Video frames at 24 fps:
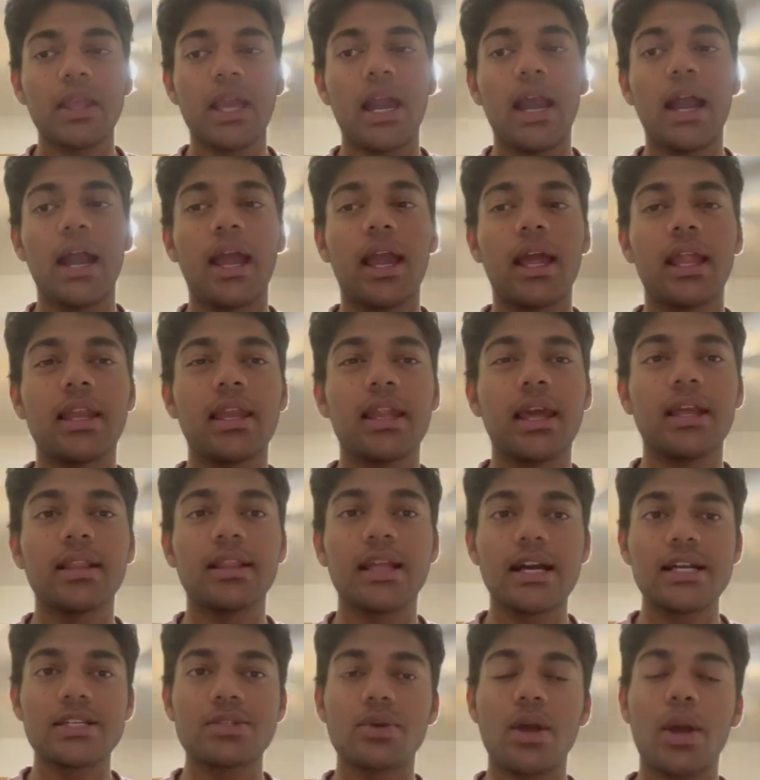And
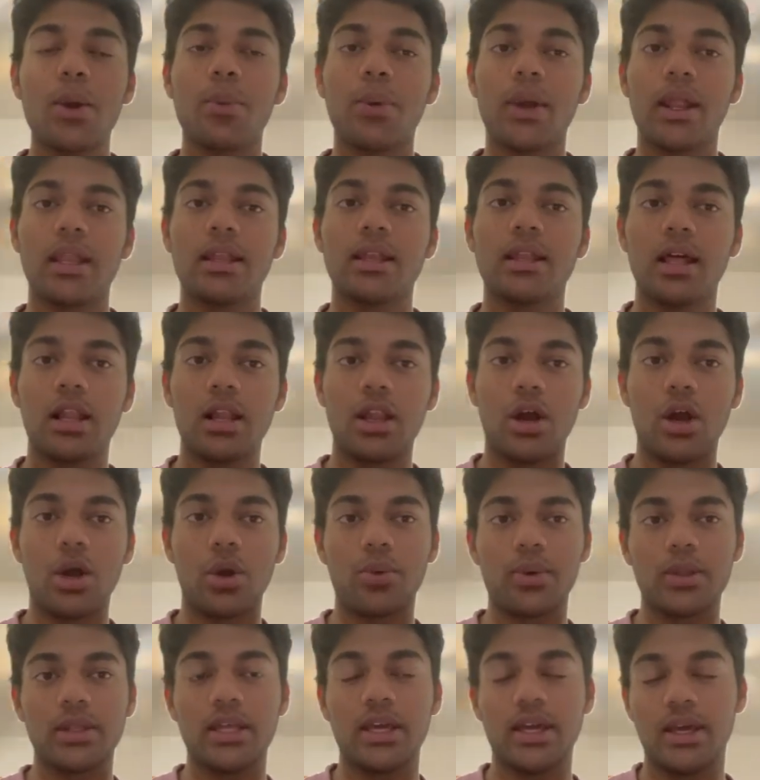that's why I went along
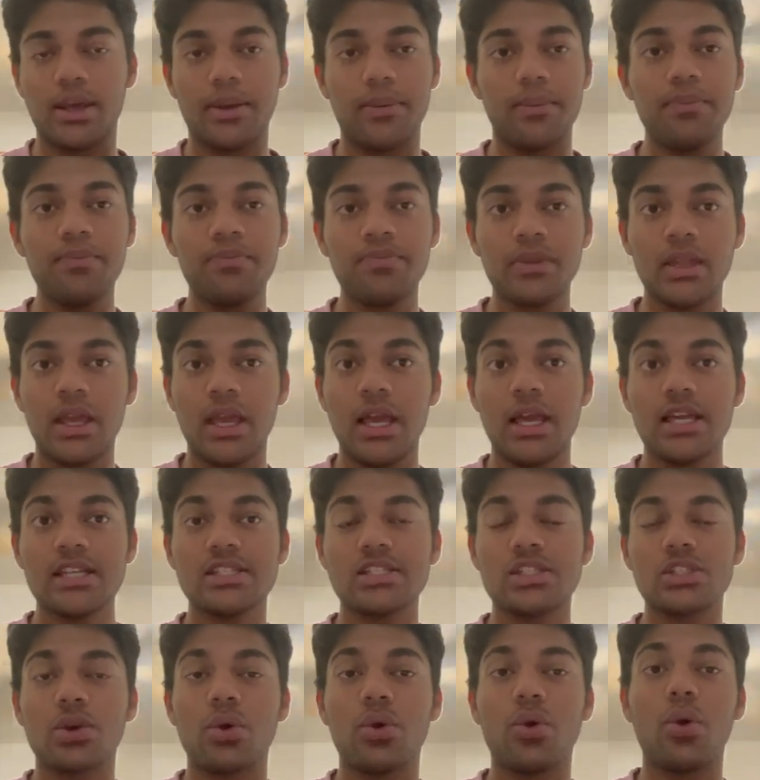with him.
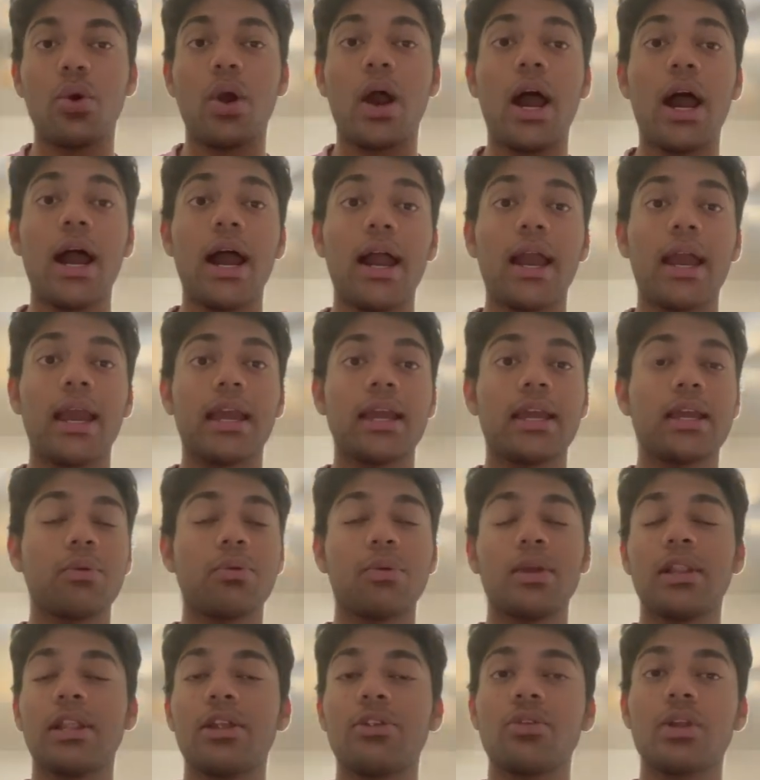So I
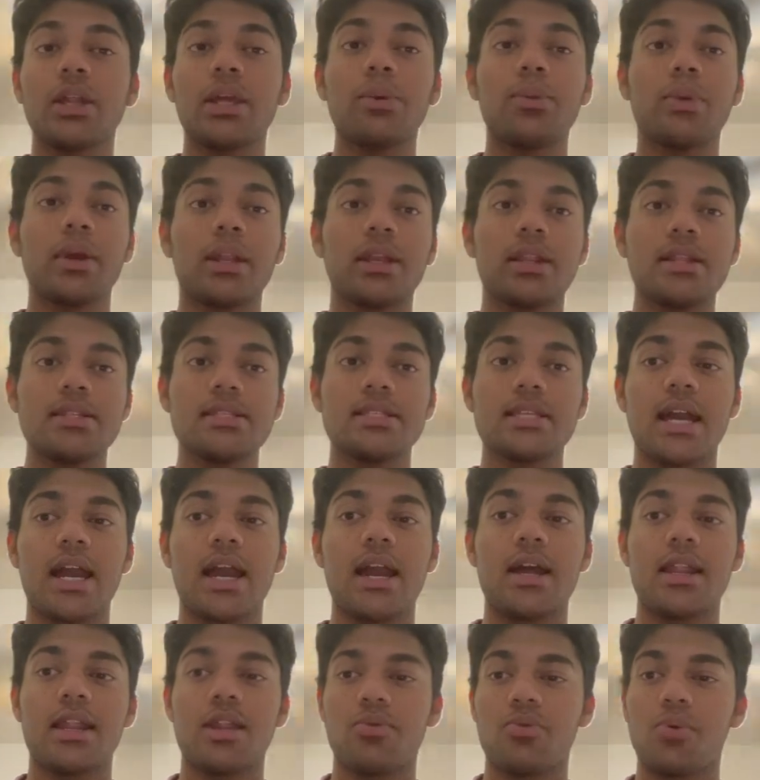we literally went
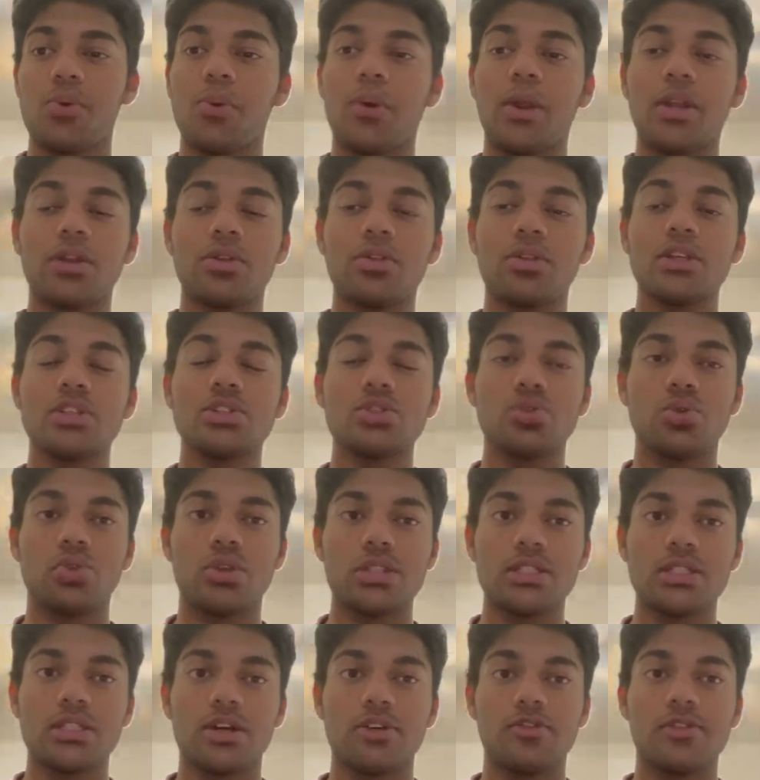inside and we went to the
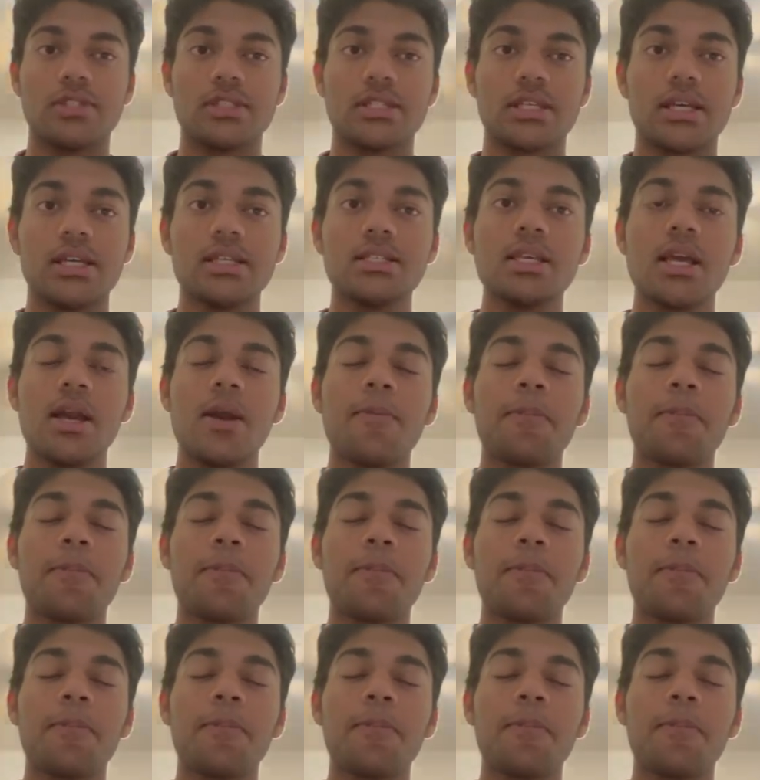student services